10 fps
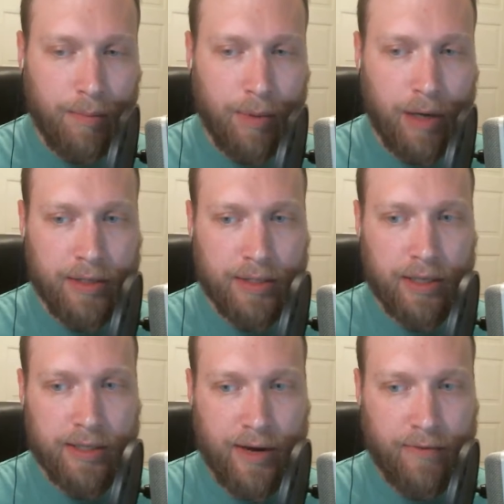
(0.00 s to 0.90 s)
but
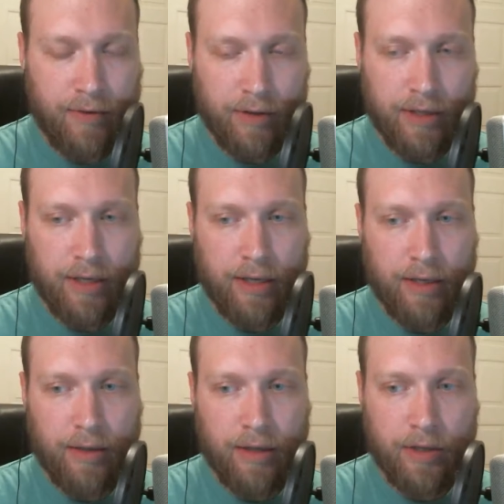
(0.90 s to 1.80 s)

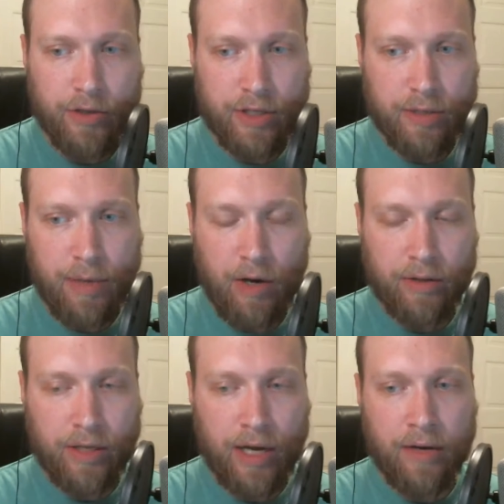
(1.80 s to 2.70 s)
definitely just about
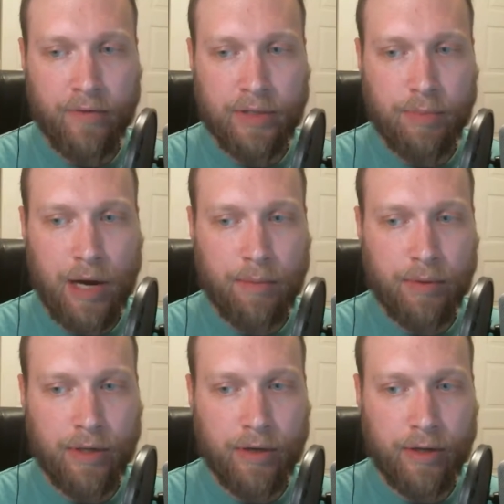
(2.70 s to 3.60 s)
at the height of its
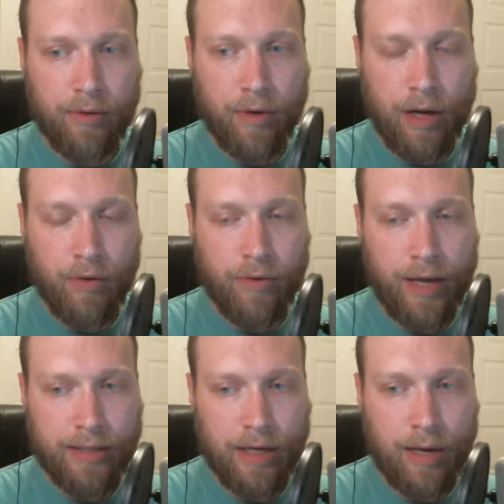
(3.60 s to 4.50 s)
popularity around
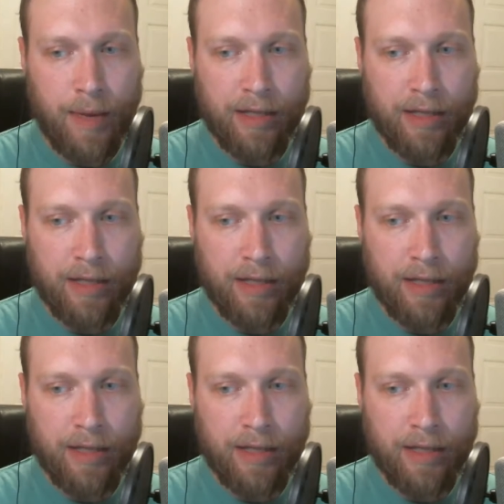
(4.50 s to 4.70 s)
that time.